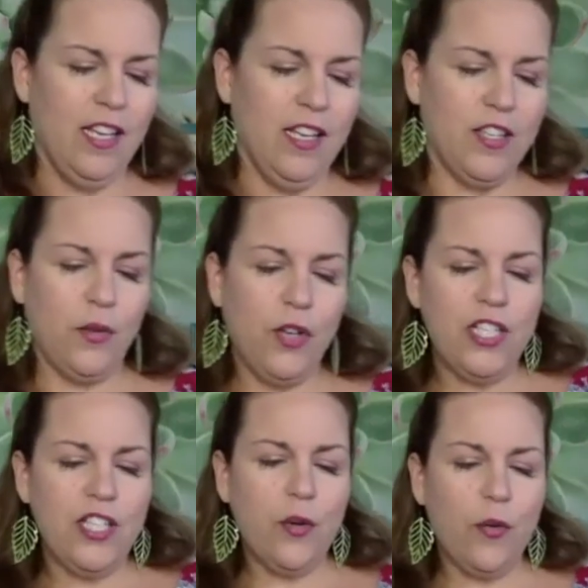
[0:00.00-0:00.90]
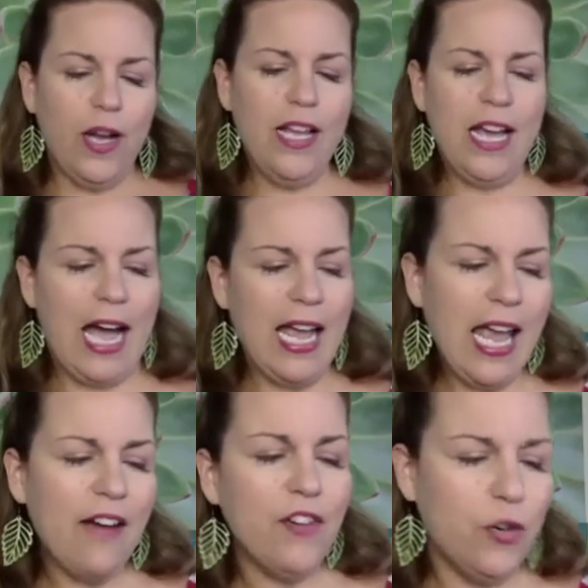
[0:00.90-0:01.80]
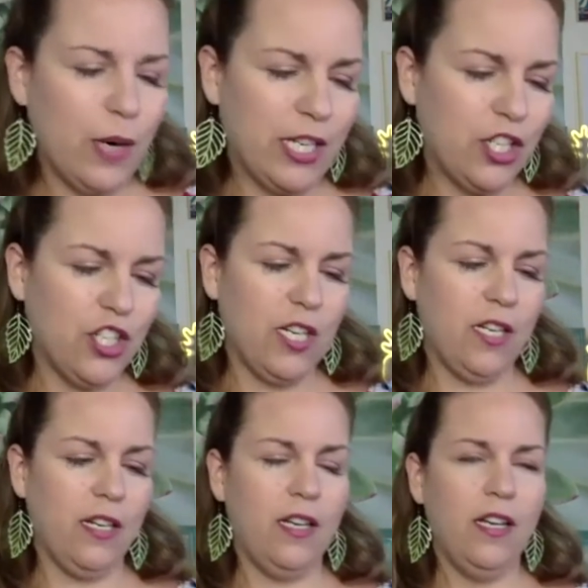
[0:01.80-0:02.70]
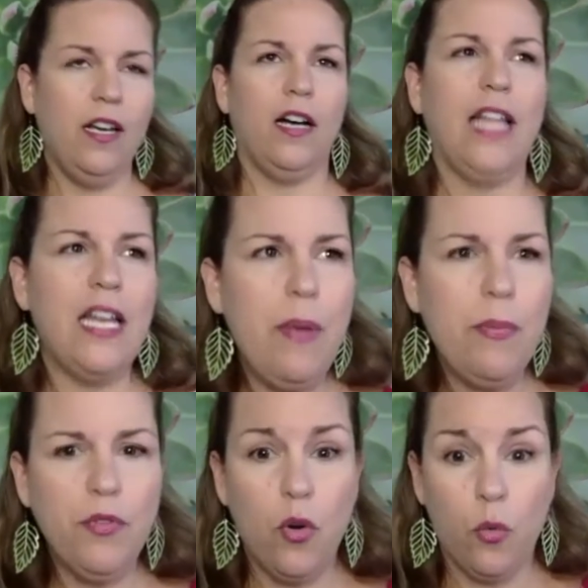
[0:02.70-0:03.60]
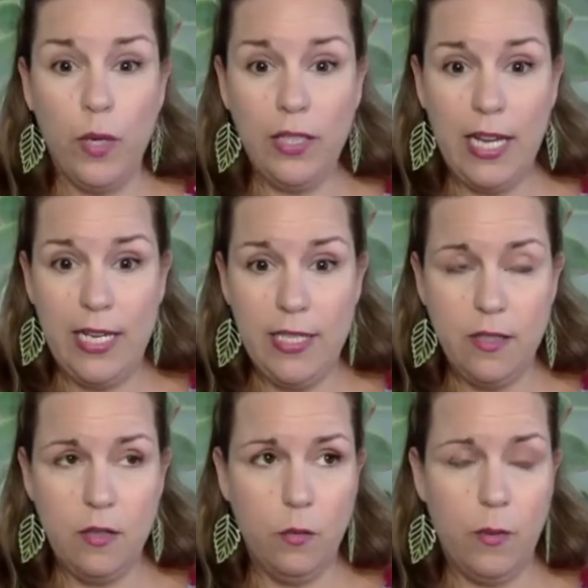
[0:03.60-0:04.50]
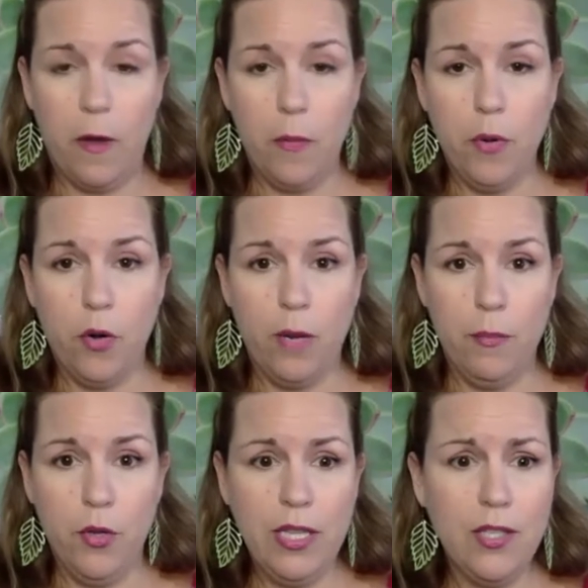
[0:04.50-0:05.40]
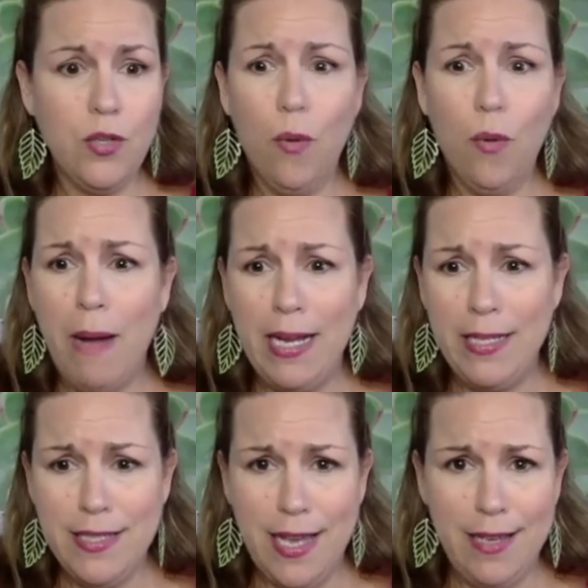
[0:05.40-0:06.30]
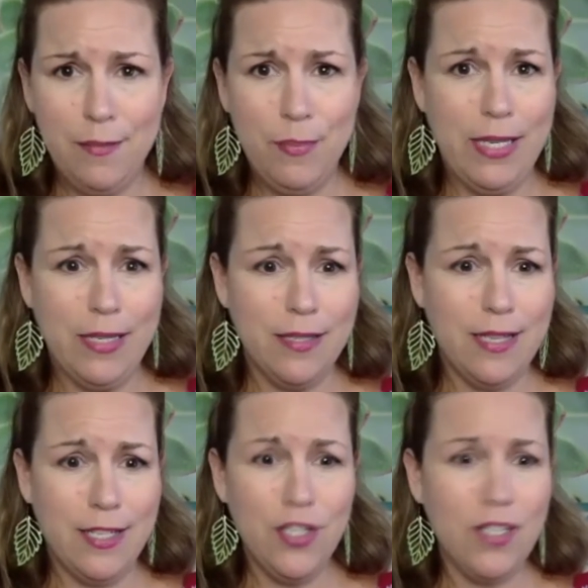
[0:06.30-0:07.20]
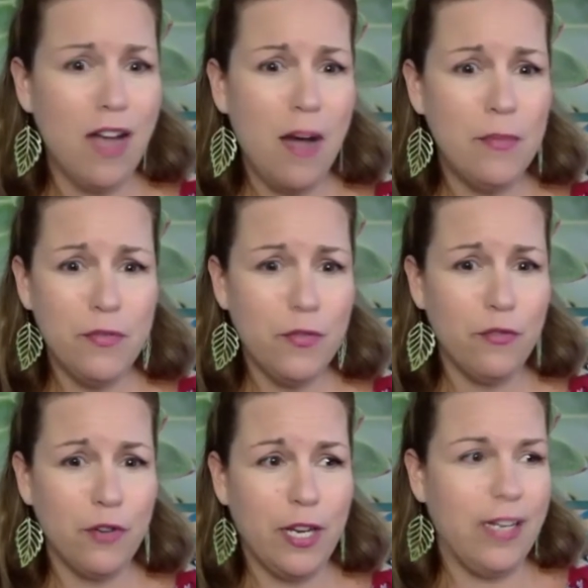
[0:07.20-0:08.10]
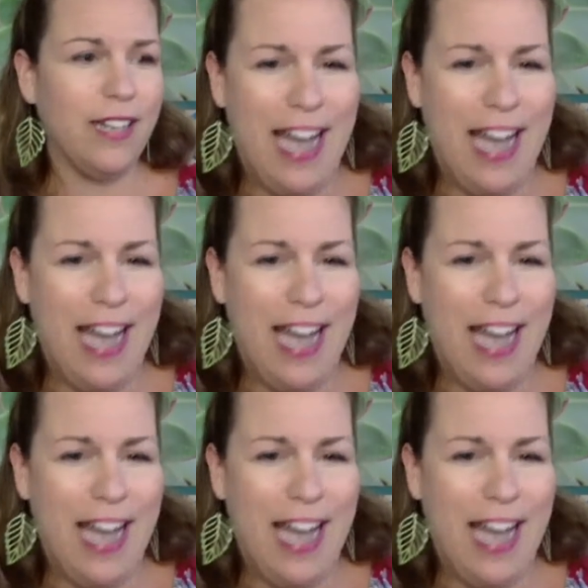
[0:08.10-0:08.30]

So good. So I have a question. A lot of people don't realize with our program, you get this whole mindset piece that just comes for free.